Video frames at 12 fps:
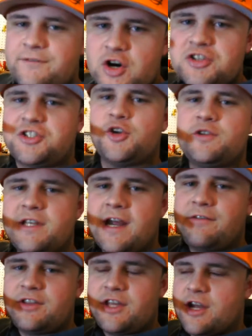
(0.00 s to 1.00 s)
first
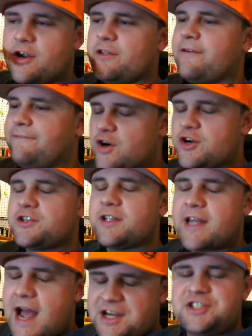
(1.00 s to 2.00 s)
Tuesday of the year, the first
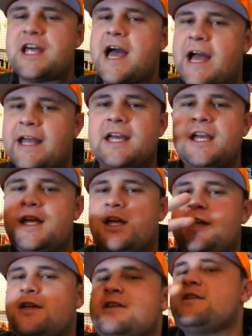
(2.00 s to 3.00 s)
hashtag,
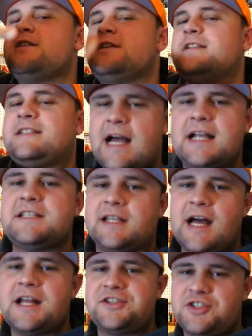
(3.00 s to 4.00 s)
Times
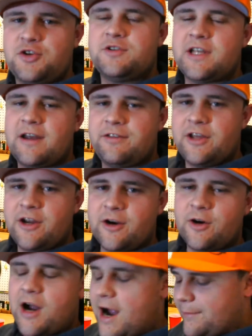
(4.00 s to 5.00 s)
and Lions Tuesday of the
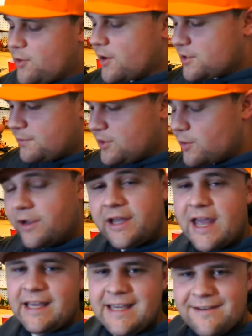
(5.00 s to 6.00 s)
year, I'm going to be doing
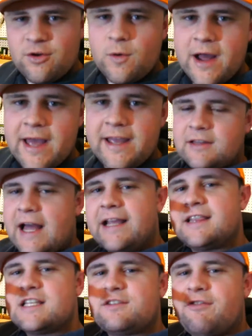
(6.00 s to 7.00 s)
a giveaway. Like this